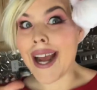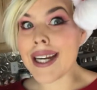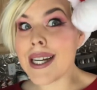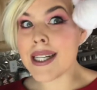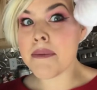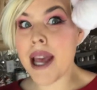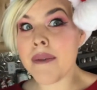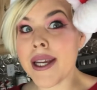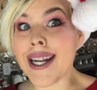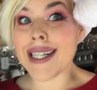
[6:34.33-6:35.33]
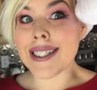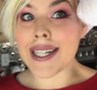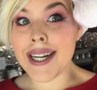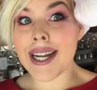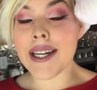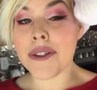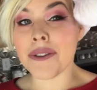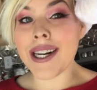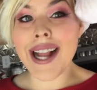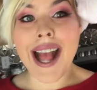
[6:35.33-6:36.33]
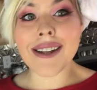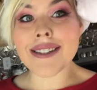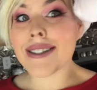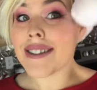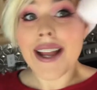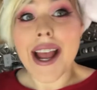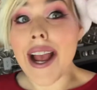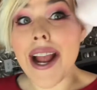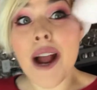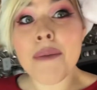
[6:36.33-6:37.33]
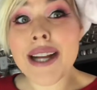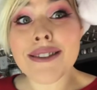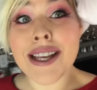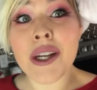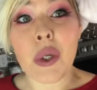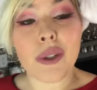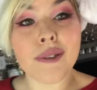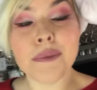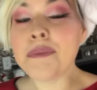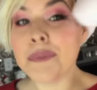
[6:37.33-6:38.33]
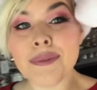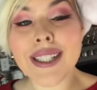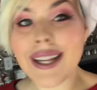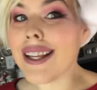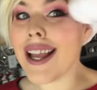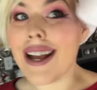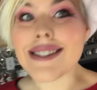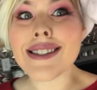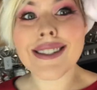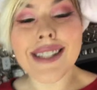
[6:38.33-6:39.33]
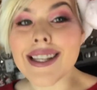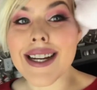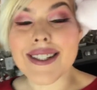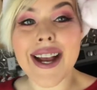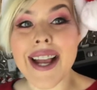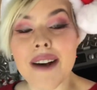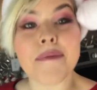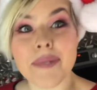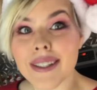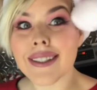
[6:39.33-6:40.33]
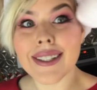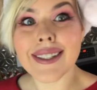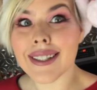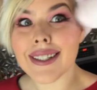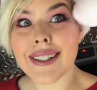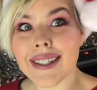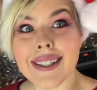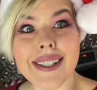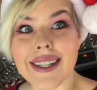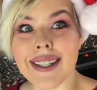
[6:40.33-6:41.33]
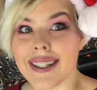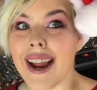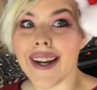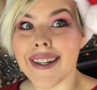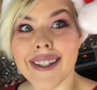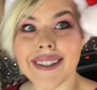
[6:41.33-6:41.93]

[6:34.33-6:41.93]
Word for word: 90s baby 1993 asks, am I single? Yes, yes I am. Yay.